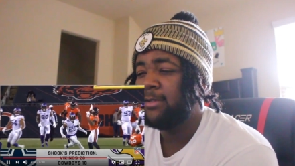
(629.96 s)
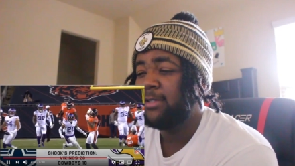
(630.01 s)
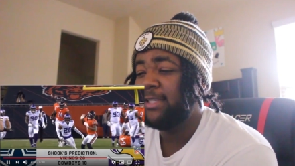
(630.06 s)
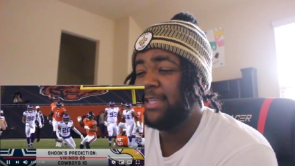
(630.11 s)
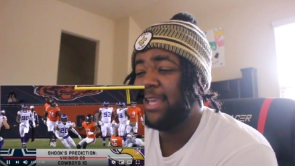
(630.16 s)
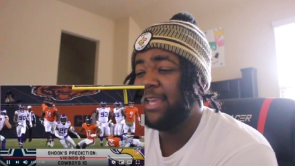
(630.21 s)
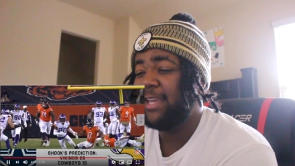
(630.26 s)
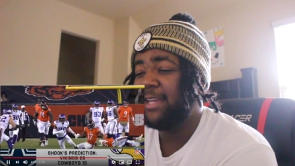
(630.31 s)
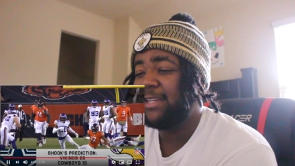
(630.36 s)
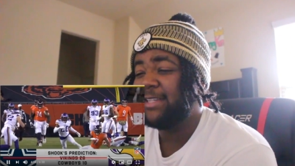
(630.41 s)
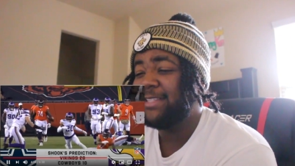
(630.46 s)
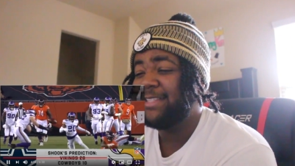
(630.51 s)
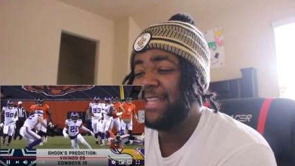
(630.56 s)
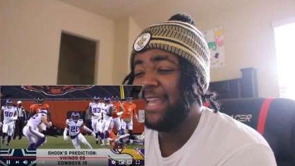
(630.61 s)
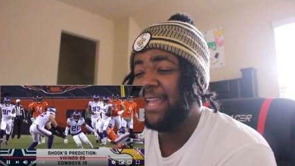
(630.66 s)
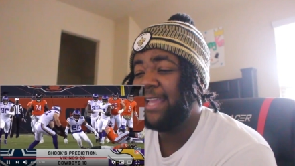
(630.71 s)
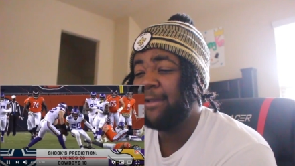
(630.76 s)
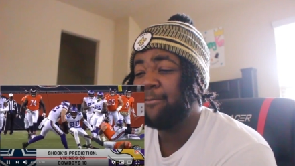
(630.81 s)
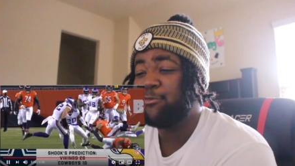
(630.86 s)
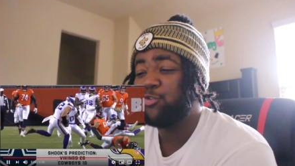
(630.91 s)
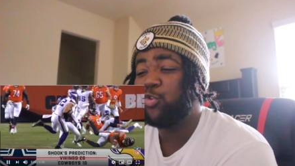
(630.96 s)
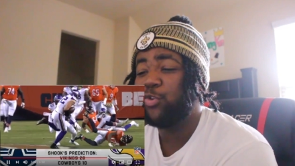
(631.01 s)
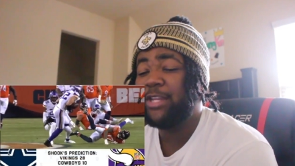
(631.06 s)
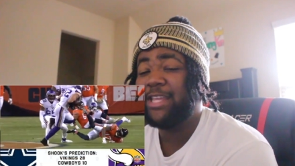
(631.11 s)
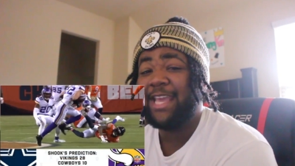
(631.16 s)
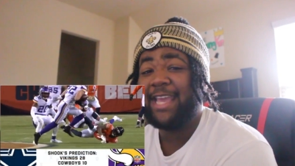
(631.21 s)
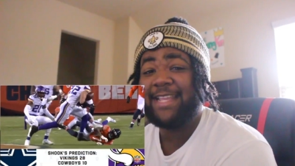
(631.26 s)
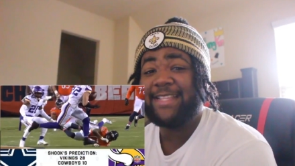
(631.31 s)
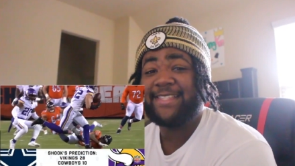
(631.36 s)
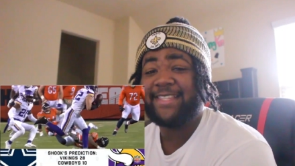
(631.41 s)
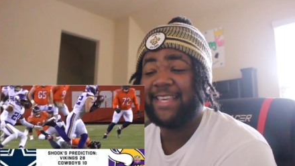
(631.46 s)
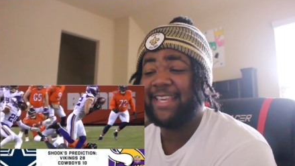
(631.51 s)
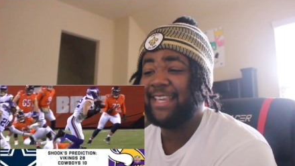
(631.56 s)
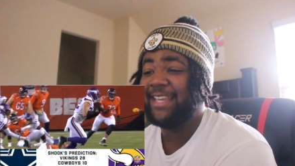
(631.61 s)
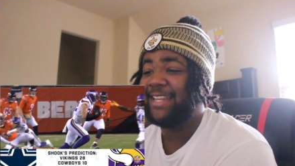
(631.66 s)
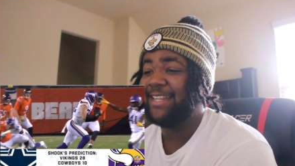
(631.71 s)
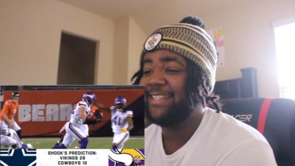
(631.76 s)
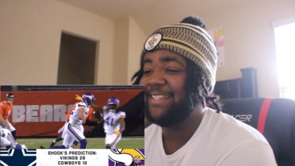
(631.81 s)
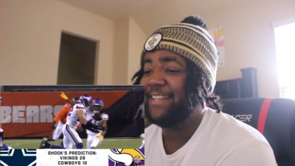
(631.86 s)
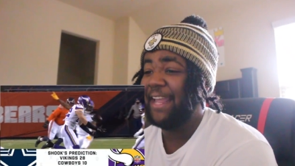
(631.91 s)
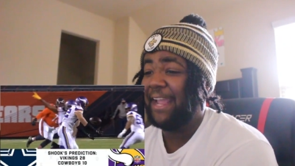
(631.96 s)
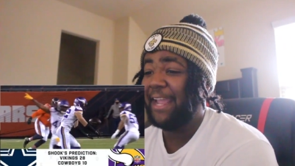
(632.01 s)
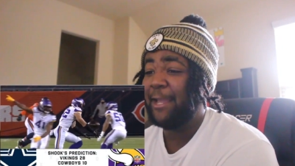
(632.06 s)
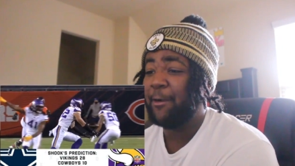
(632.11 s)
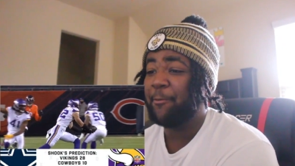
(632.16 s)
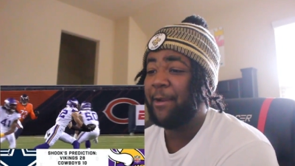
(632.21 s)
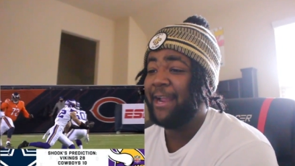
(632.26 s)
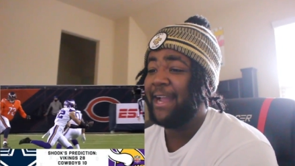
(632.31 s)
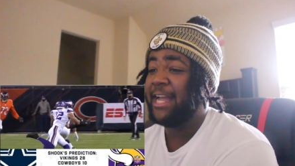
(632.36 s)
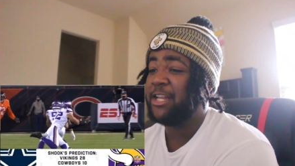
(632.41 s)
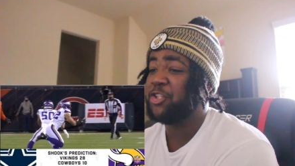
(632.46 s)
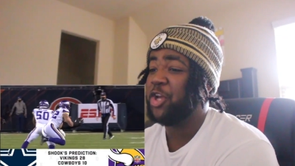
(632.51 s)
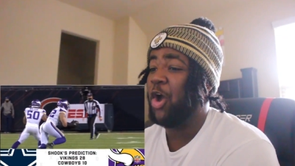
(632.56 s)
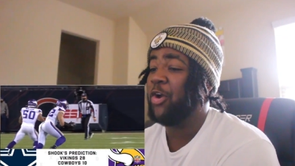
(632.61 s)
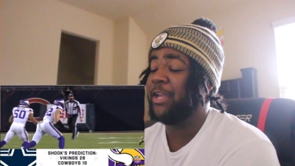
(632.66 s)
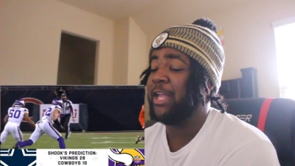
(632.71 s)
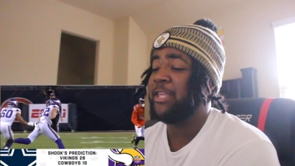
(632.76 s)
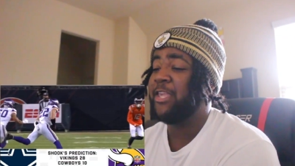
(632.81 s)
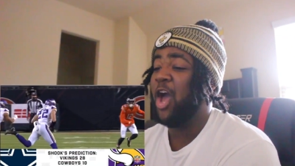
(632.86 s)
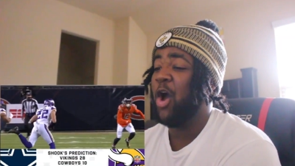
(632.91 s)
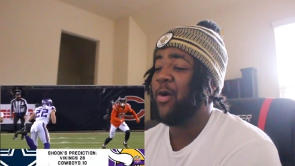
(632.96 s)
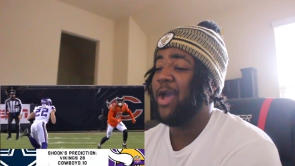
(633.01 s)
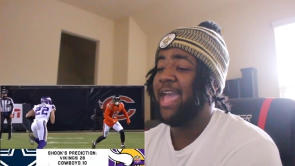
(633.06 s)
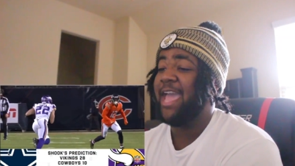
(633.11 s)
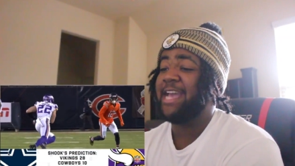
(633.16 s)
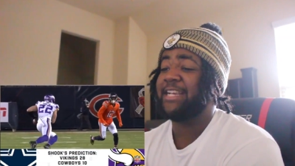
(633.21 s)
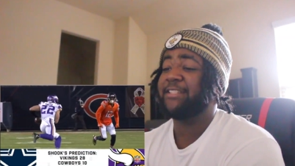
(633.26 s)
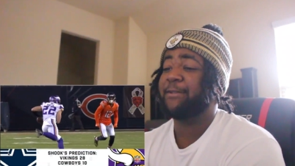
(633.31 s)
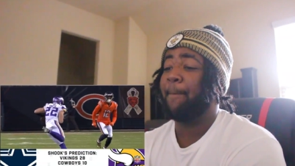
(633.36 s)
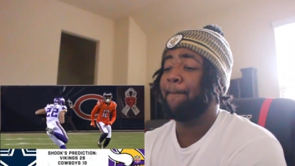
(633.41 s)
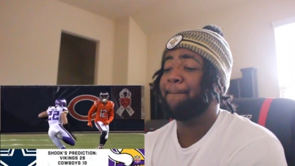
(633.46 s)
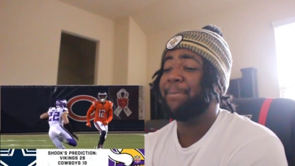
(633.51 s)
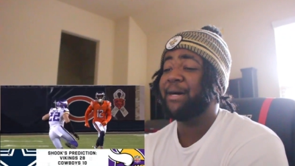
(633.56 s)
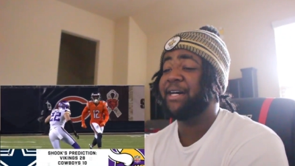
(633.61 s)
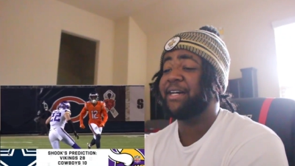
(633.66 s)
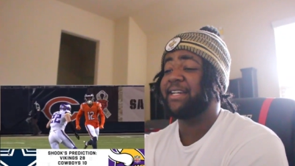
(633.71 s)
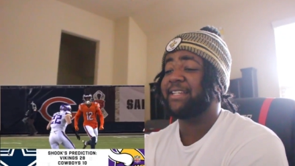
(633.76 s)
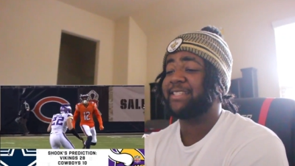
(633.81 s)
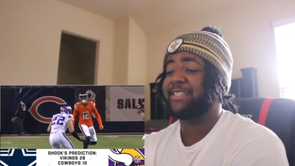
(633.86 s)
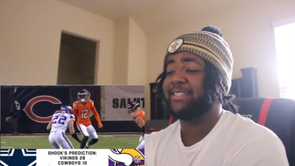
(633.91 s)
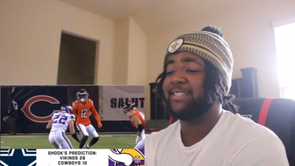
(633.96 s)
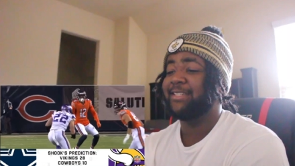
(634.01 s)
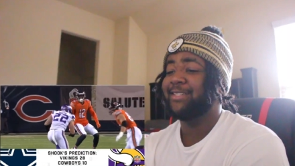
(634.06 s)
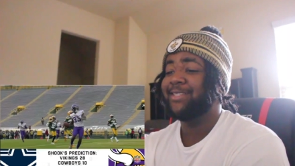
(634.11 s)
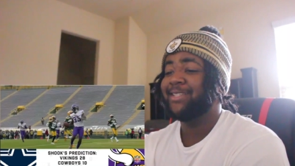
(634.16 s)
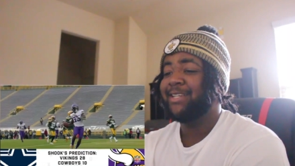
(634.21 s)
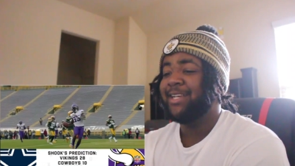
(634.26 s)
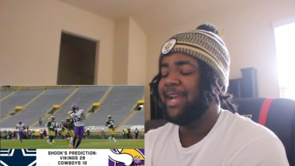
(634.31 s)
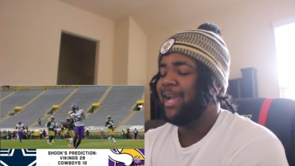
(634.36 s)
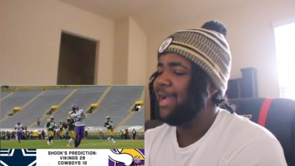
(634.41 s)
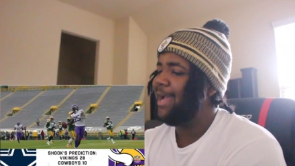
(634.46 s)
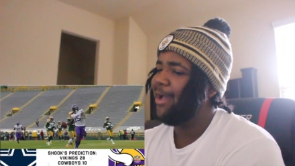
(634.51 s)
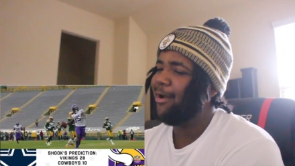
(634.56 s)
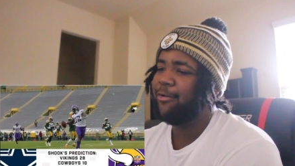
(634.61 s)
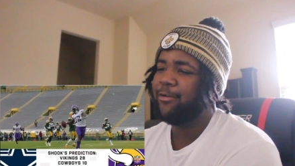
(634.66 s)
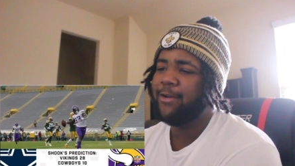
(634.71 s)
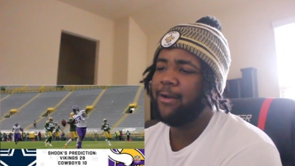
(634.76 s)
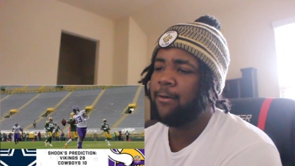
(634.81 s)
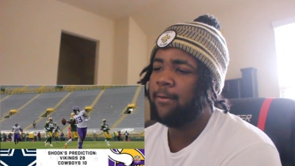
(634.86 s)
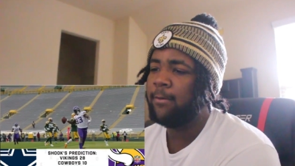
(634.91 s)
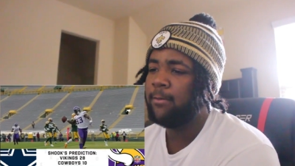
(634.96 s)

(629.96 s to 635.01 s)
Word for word: Minnesota yeah, damn, 2018. Damn, they got y'all y'all ass. buzz. I don't know.